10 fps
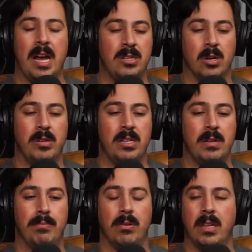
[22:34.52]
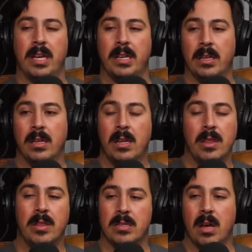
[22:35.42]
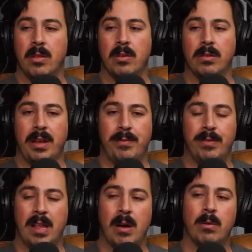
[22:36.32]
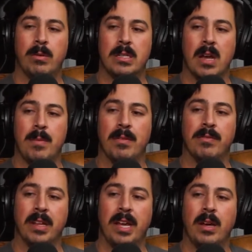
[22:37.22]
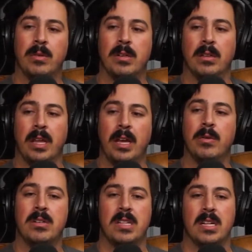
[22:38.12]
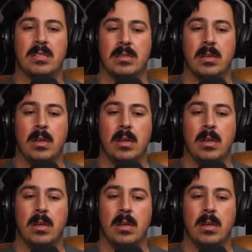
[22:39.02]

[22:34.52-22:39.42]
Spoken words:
I don't need to put like this other like flowery type of language that's,